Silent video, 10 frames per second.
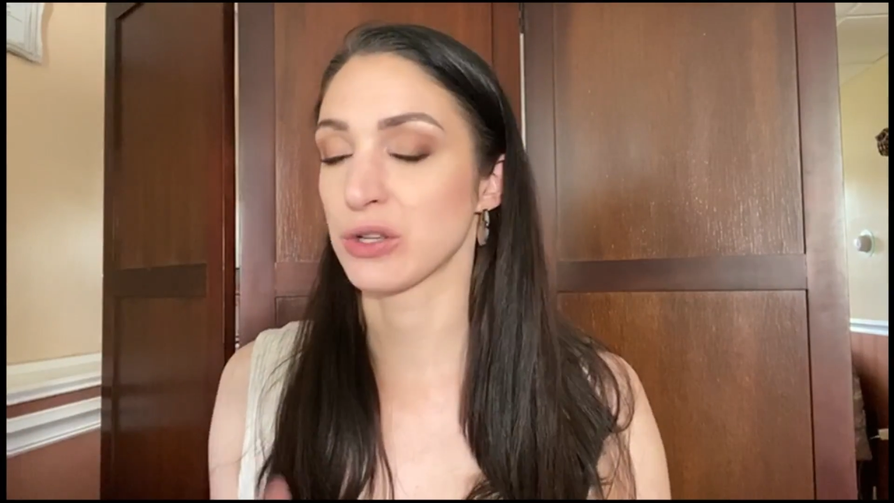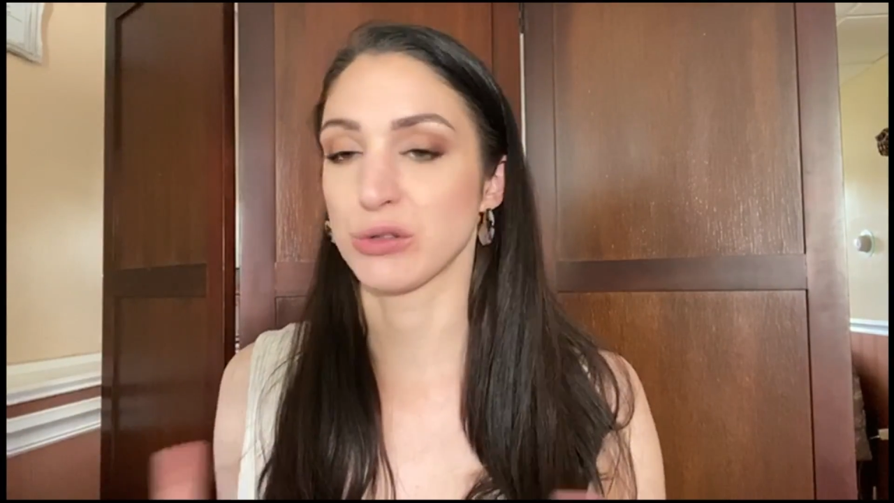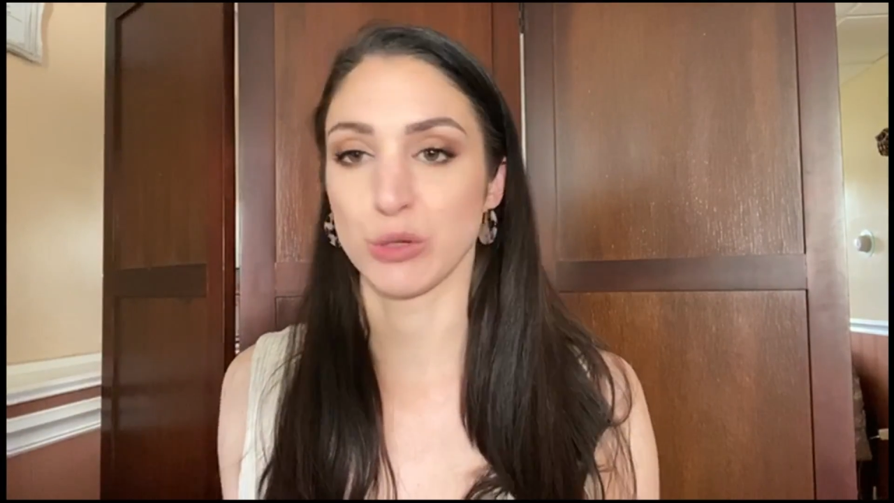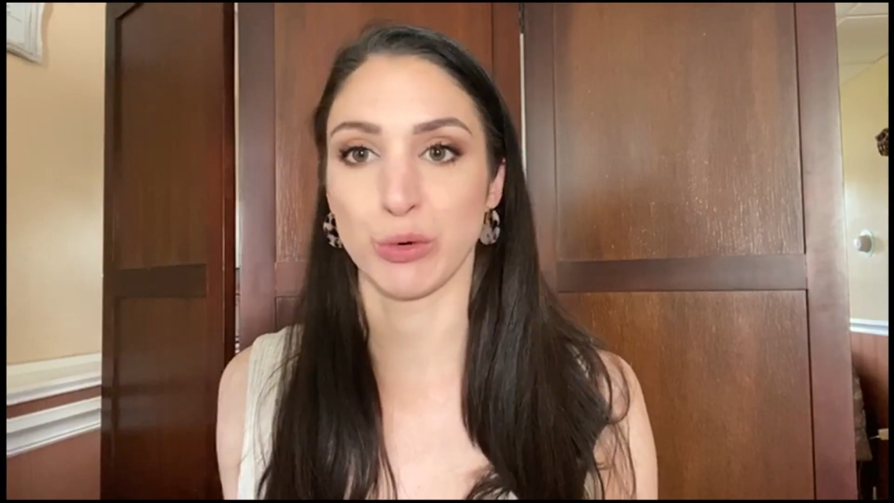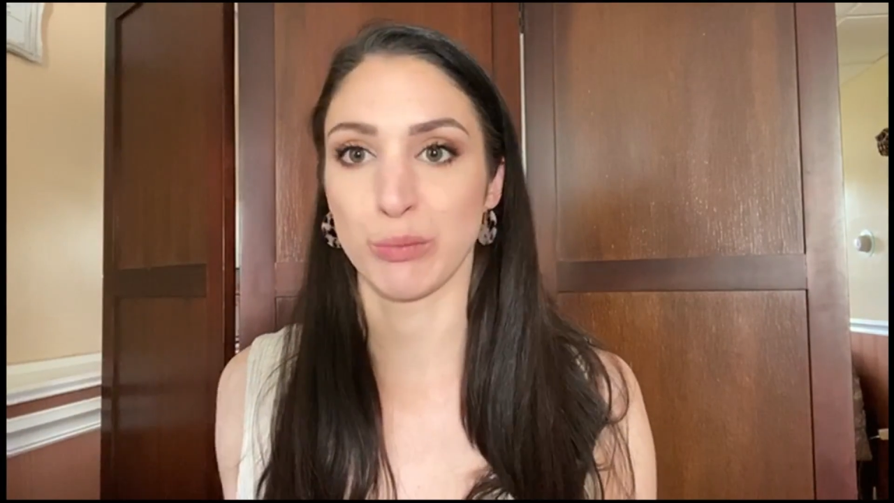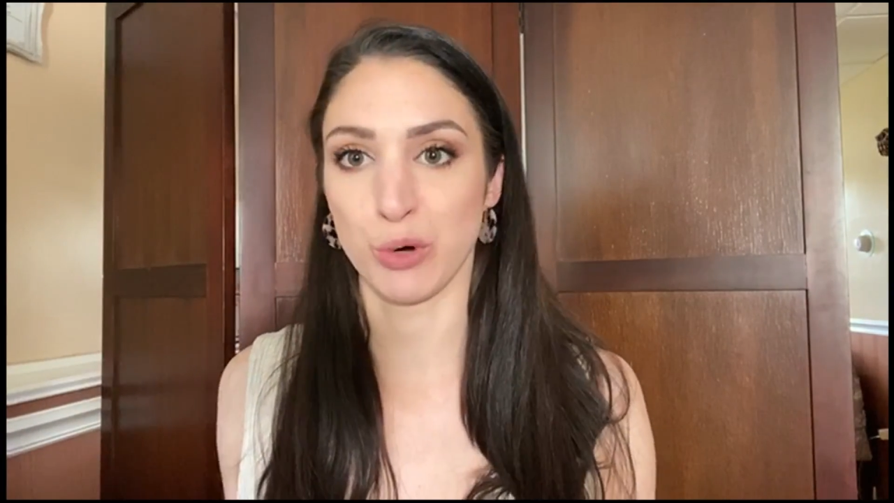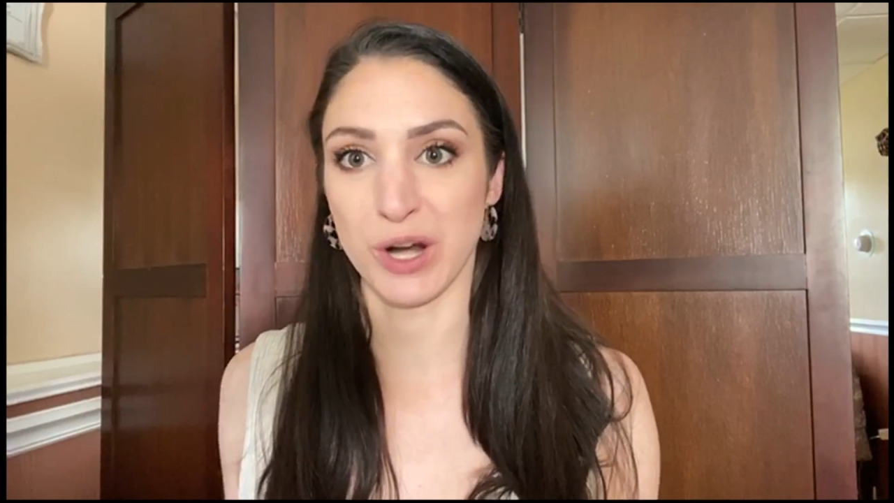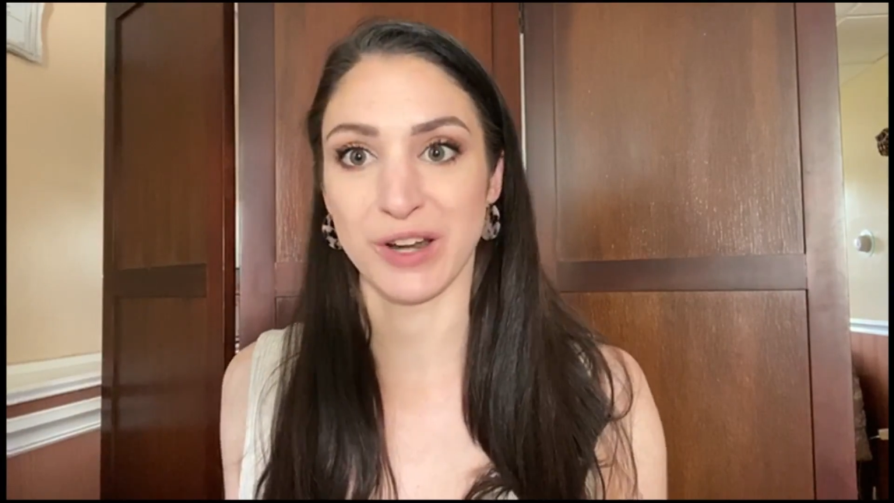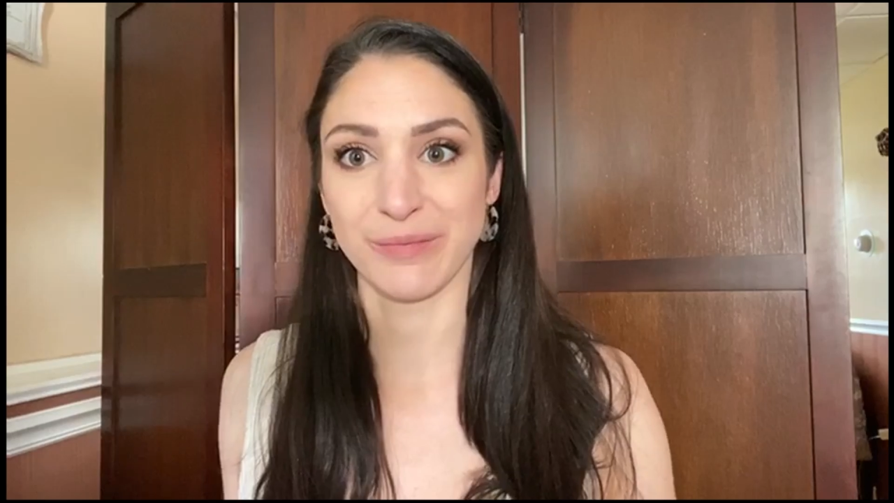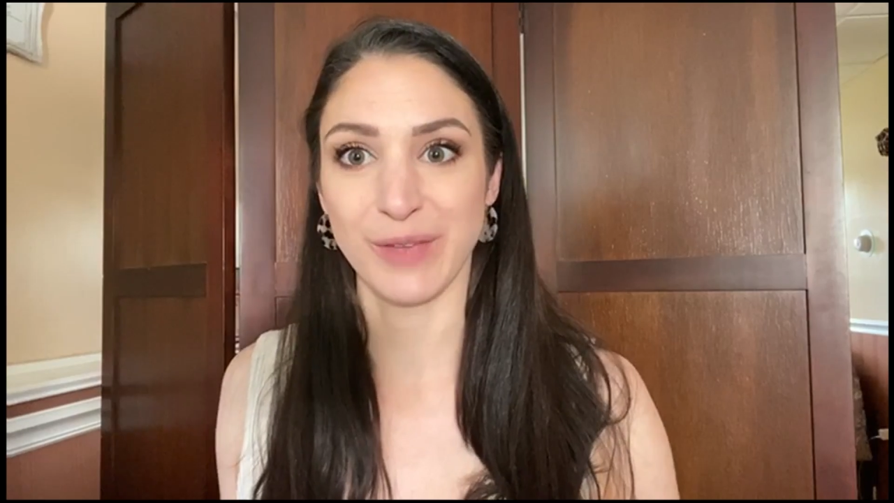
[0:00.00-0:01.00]
super
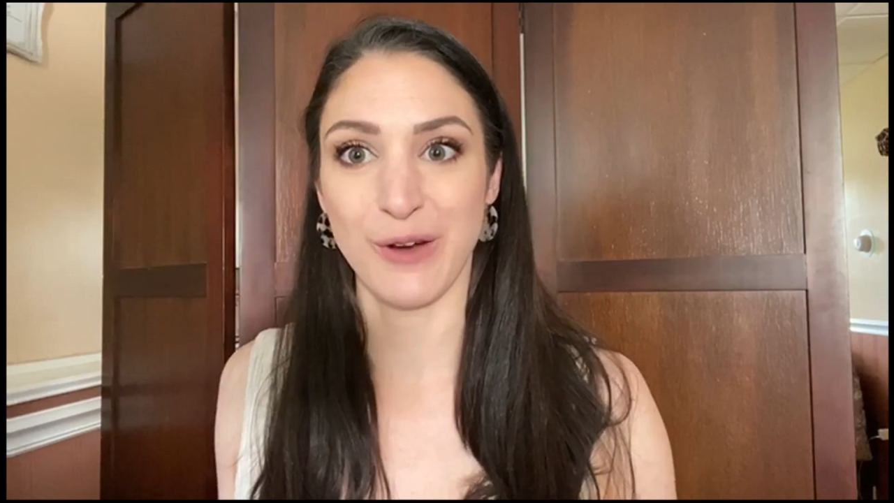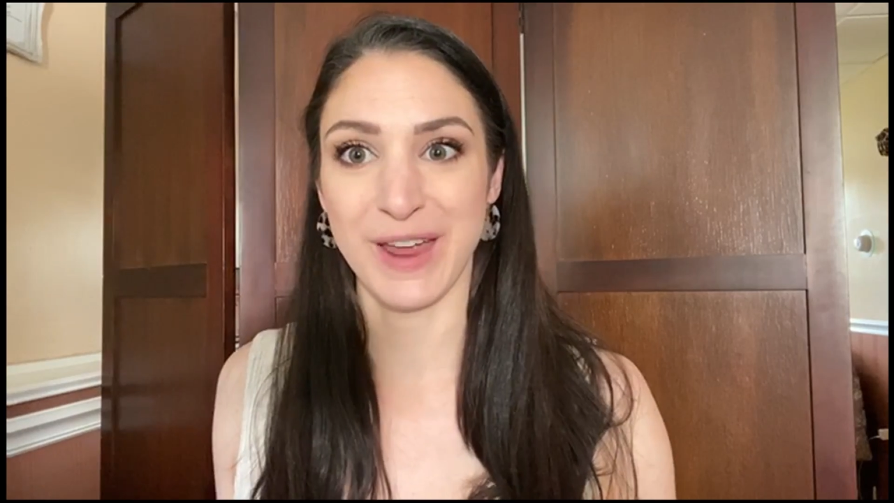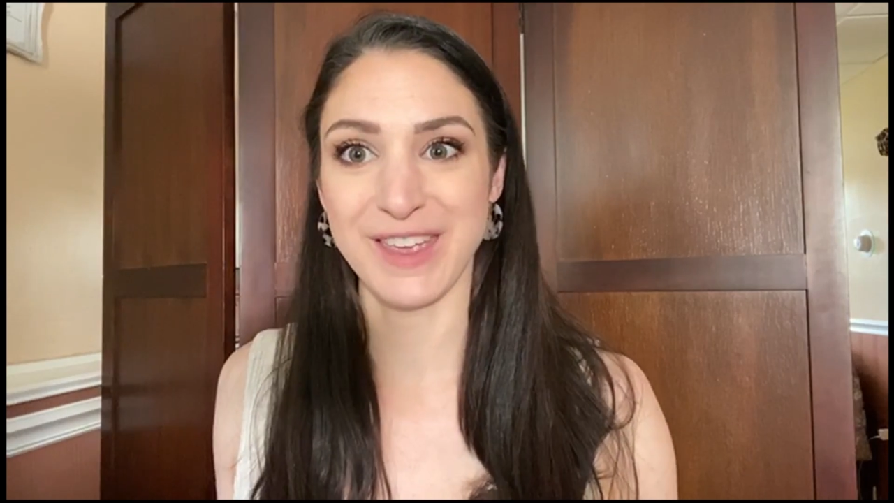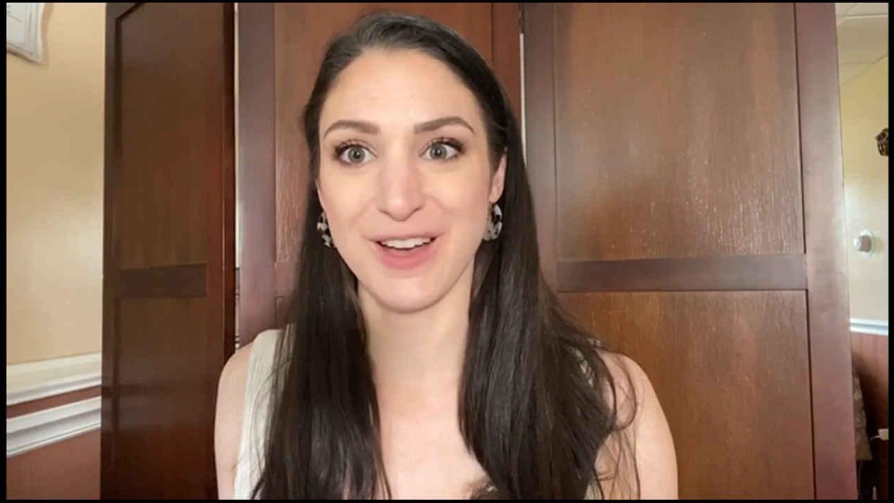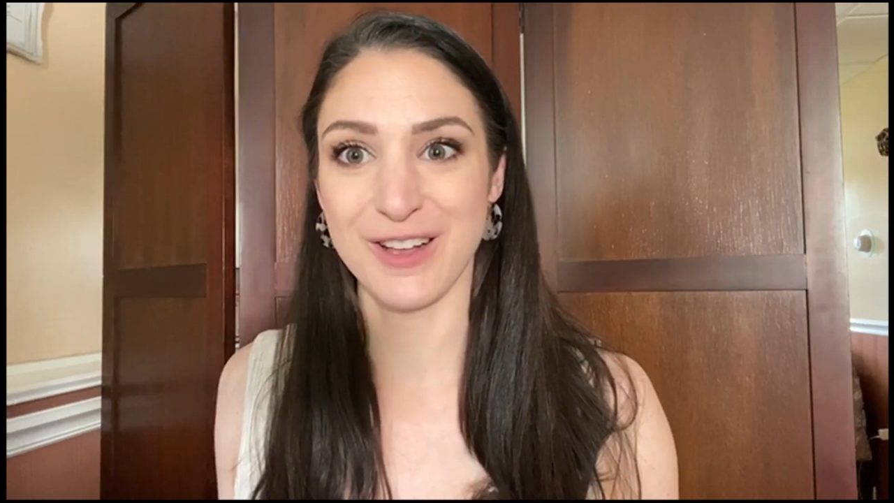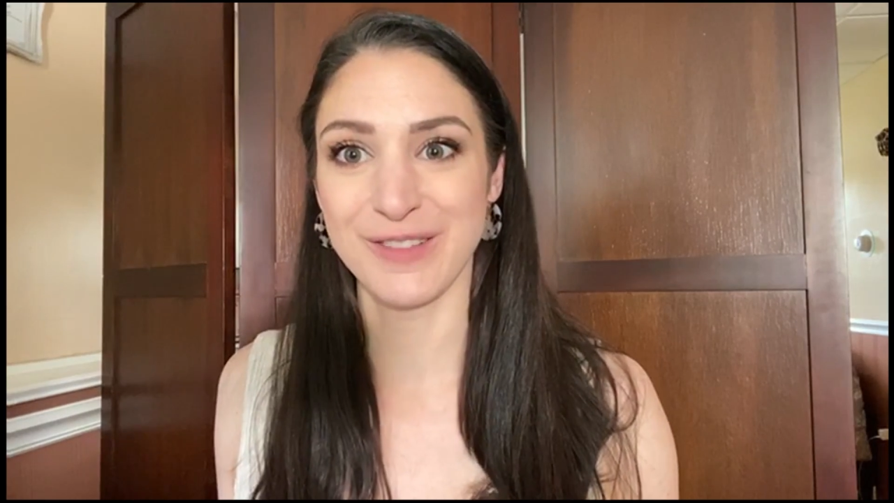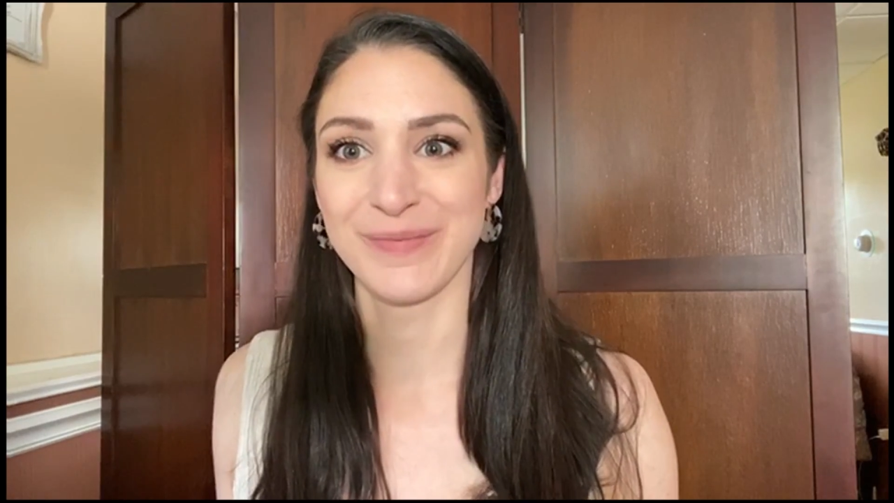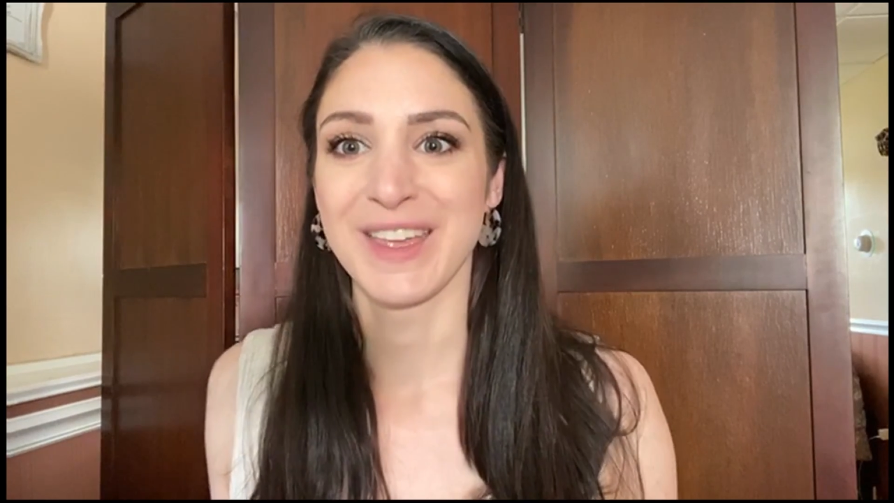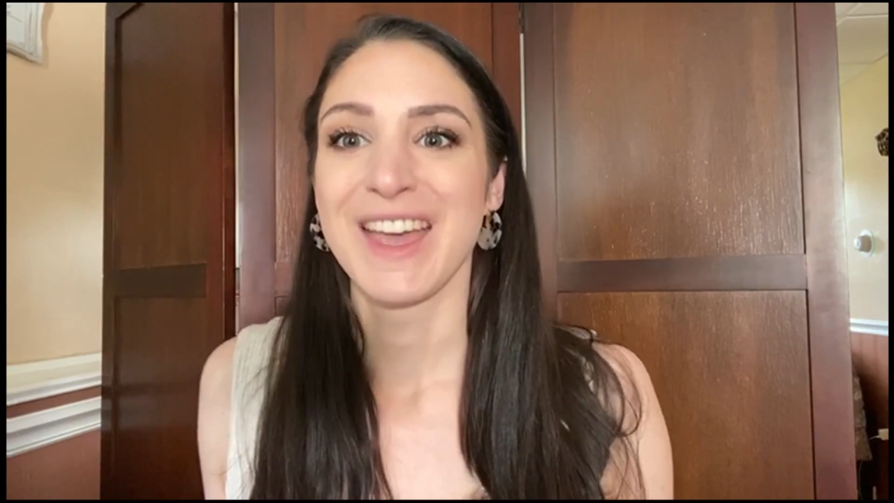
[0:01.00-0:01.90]
important. All right, y'all.